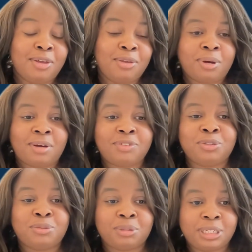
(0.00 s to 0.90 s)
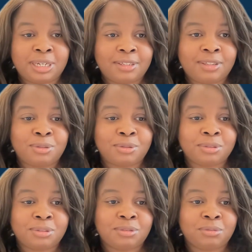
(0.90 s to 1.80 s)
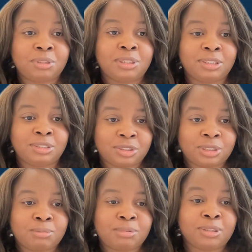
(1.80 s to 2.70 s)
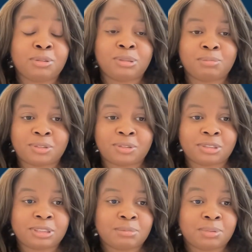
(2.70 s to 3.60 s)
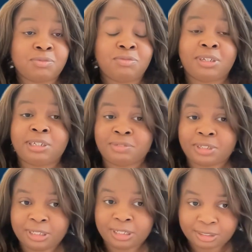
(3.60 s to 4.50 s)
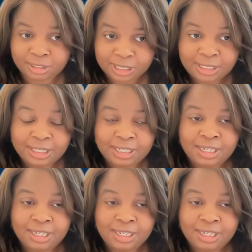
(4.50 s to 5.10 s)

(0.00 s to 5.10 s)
You have to create those relationships and those partnerships very, very early,